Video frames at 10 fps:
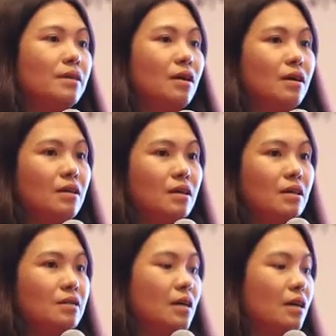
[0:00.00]
we will also
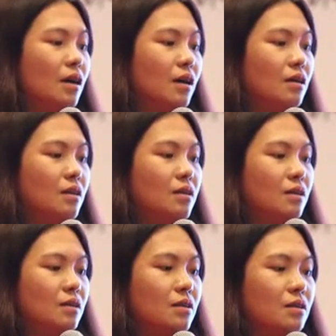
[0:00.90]
focus on our
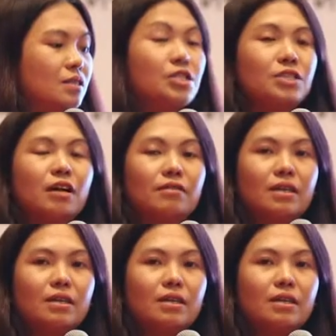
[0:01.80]
investors